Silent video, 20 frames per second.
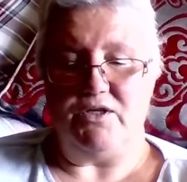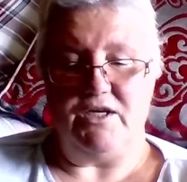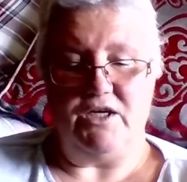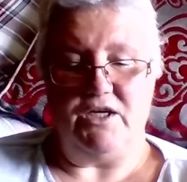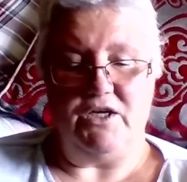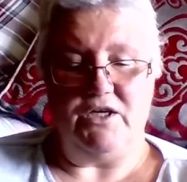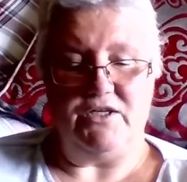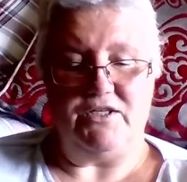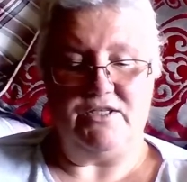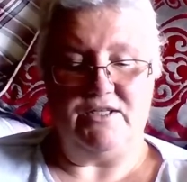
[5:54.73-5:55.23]

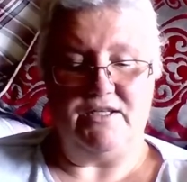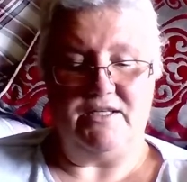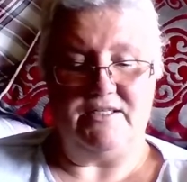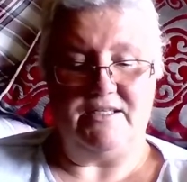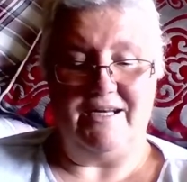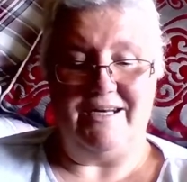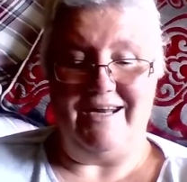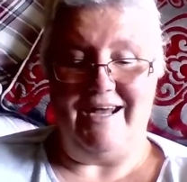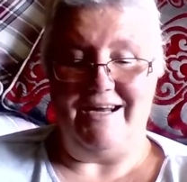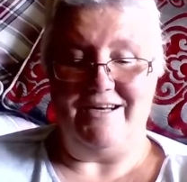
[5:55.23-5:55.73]
hunt that
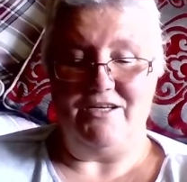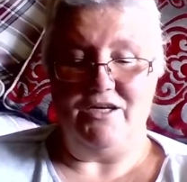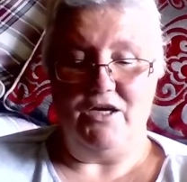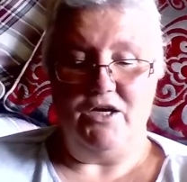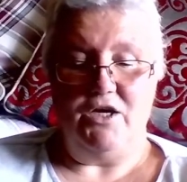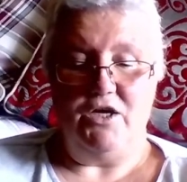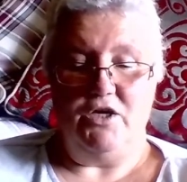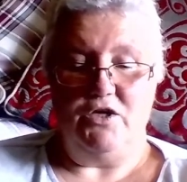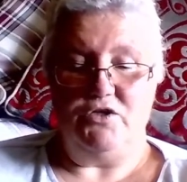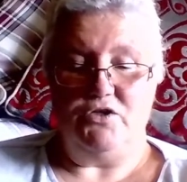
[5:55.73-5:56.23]
led
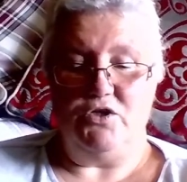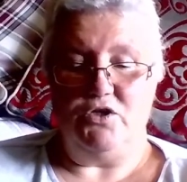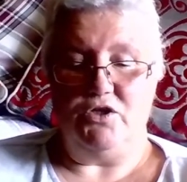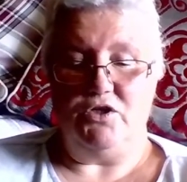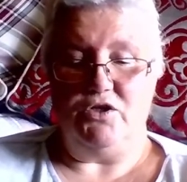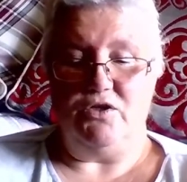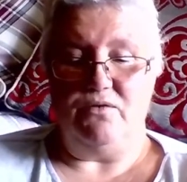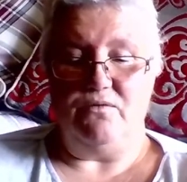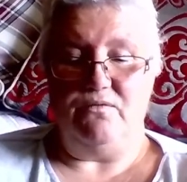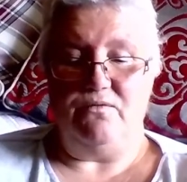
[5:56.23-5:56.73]
to the
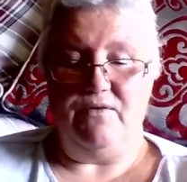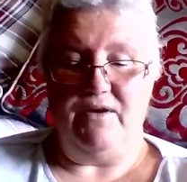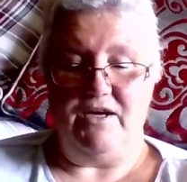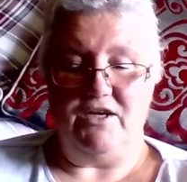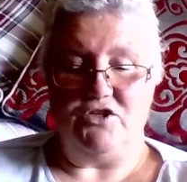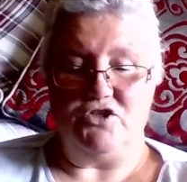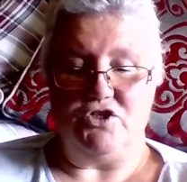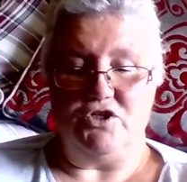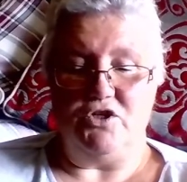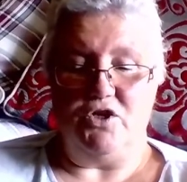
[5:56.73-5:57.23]

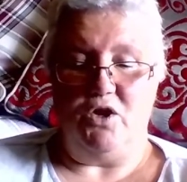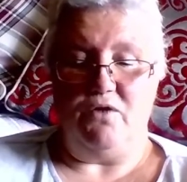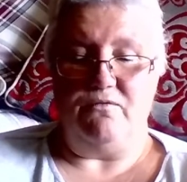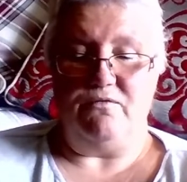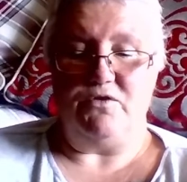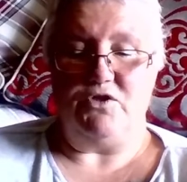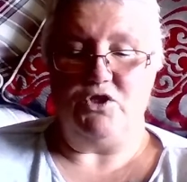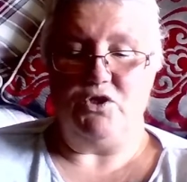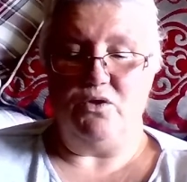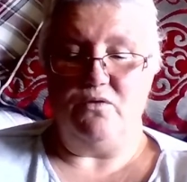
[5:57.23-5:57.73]
conviction
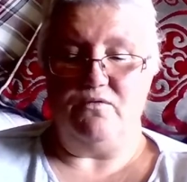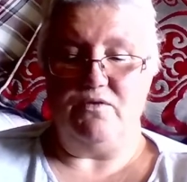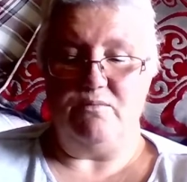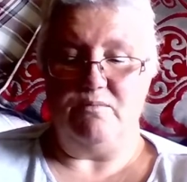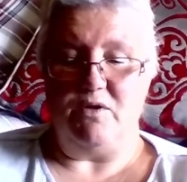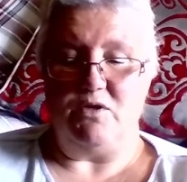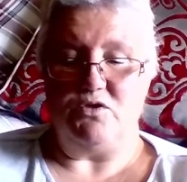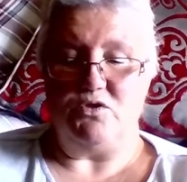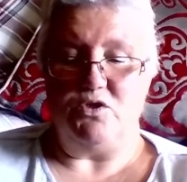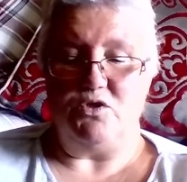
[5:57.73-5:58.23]
of 2 of the
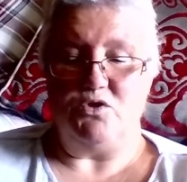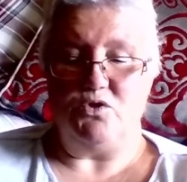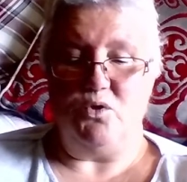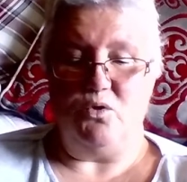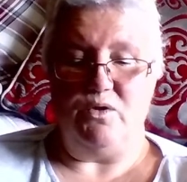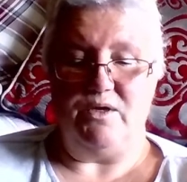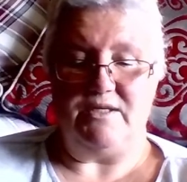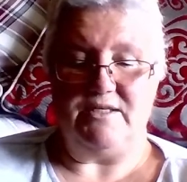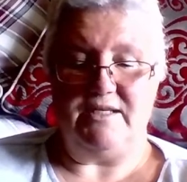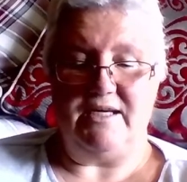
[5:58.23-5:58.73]
most
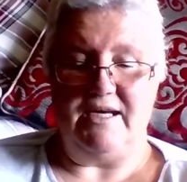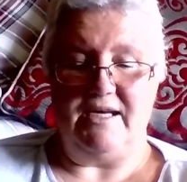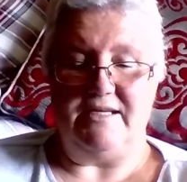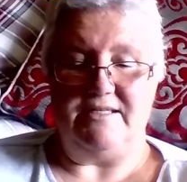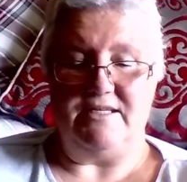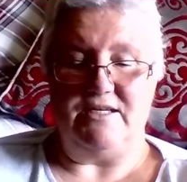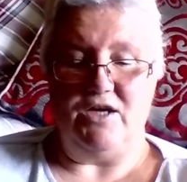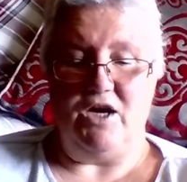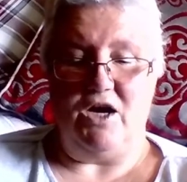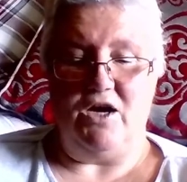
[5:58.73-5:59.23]
notorious killers
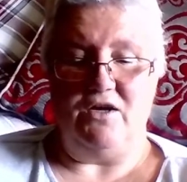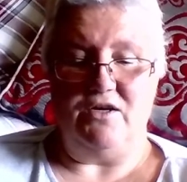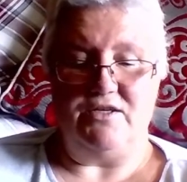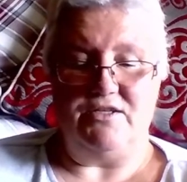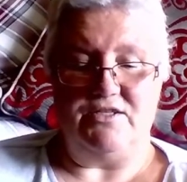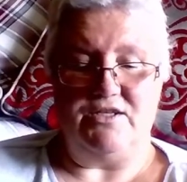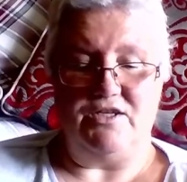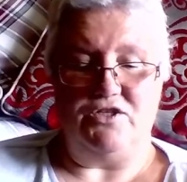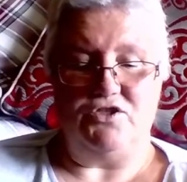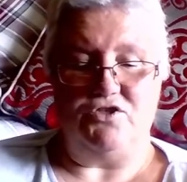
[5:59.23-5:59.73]
in
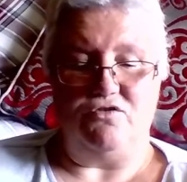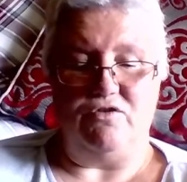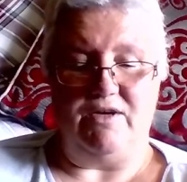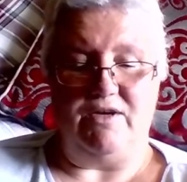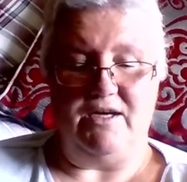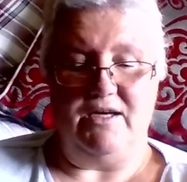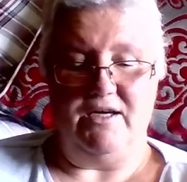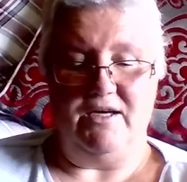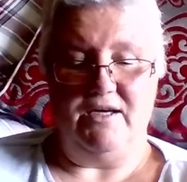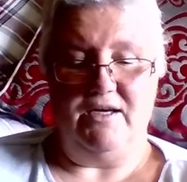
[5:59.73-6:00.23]
Ireland's
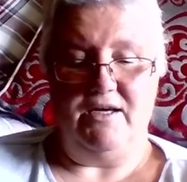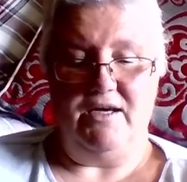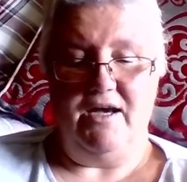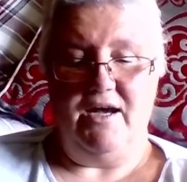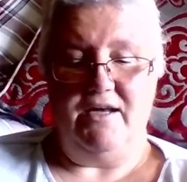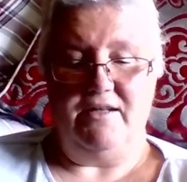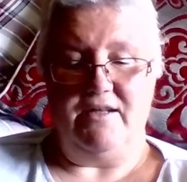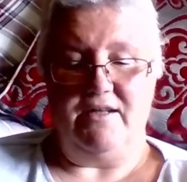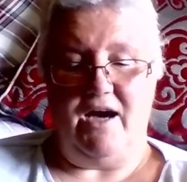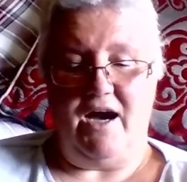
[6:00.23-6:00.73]
history.
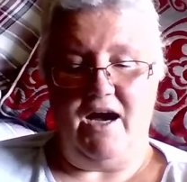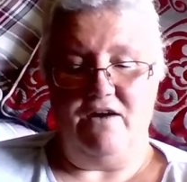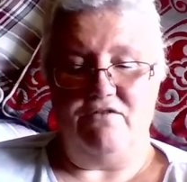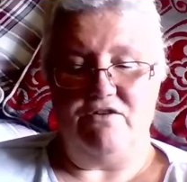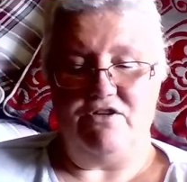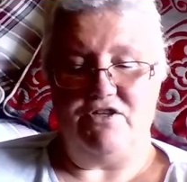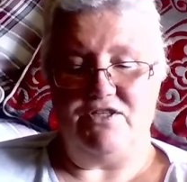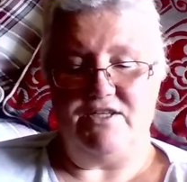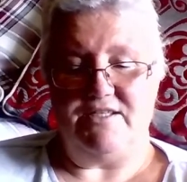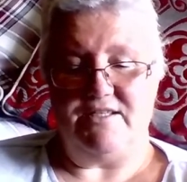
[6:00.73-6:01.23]
The
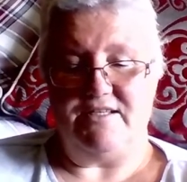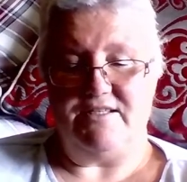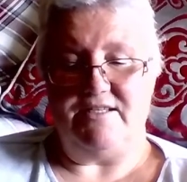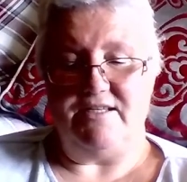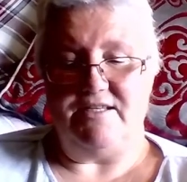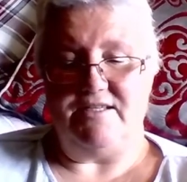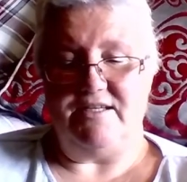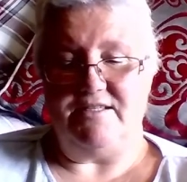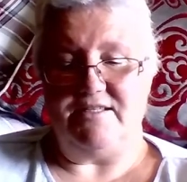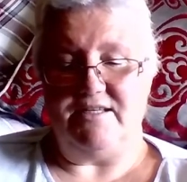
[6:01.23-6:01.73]
Irish Scissor Sisters